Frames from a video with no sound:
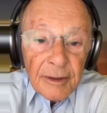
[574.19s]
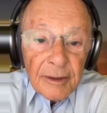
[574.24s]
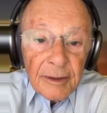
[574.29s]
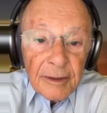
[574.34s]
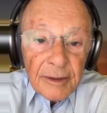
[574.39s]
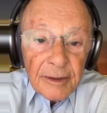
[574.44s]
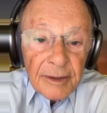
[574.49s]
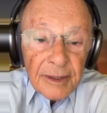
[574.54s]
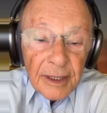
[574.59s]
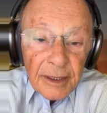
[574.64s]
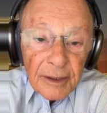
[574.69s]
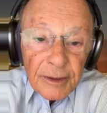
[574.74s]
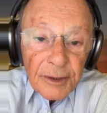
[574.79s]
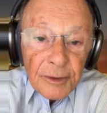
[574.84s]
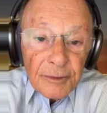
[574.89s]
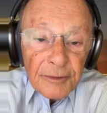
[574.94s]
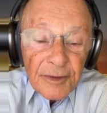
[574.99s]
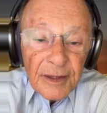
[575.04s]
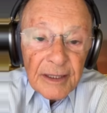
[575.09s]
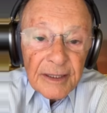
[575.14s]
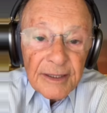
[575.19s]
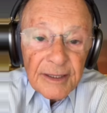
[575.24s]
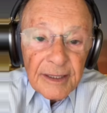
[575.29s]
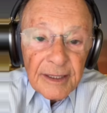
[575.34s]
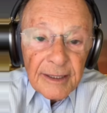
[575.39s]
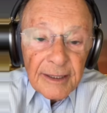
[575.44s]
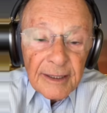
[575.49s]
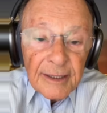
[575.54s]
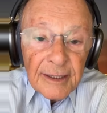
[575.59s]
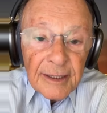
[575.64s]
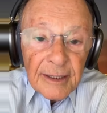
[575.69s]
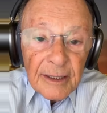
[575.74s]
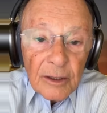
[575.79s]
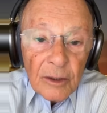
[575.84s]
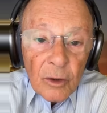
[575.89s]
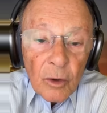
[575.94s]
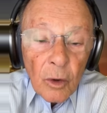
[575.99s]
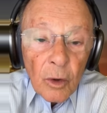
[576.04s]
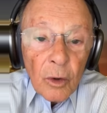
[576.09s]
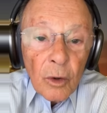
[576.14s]
this is what many people
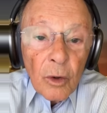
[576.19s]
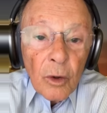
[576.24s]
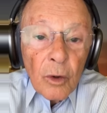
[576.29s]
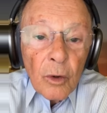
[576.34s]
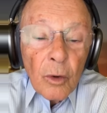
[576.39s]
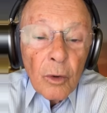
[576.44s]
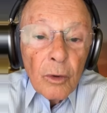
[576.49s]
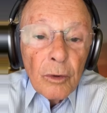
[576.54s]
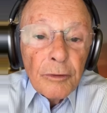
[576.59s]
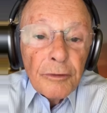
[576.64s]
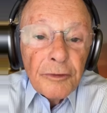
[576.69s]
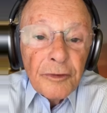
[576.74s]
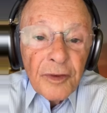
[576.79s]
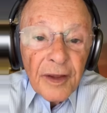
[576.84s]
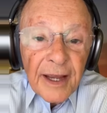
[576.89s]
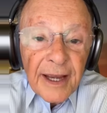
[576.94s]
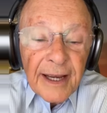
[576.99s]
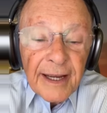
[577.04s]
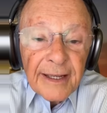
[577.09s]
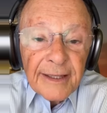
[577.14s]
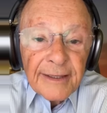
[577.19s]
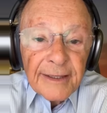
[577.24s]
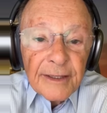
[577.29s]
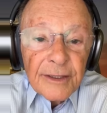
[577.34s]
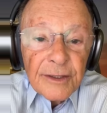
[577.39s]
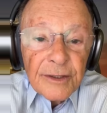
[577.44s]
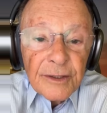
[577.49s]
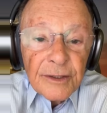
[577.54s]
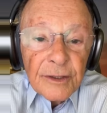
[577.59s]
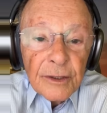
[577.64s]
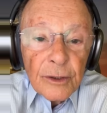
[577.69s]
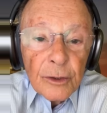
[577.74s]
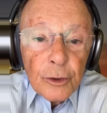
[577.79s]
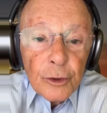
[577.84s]
are trying to do.